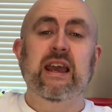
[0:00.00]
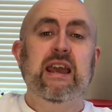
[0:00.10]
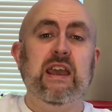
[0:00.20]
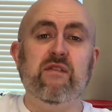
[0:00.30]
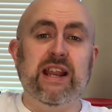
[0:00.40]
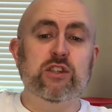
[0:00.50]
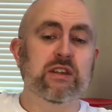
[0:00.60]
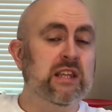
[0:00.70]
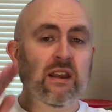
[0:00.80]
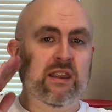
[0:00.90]
if it ends, it's
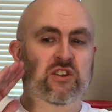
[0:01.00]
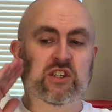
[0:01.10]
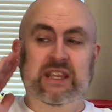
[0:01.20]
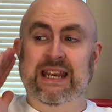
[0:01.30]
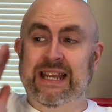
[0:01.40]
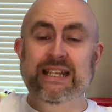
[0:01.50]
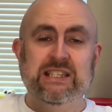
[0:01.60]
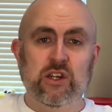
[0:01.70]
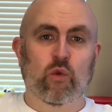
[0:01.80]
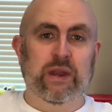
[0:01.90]
not just an
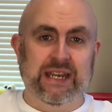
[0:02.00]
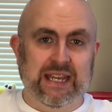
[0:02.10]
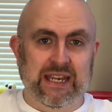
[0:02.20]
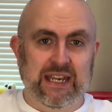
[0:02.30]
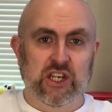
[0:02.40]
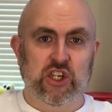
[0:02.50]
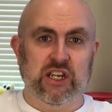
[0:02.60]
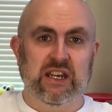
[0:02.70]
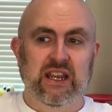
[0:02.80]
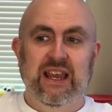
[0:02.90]
instant win condition.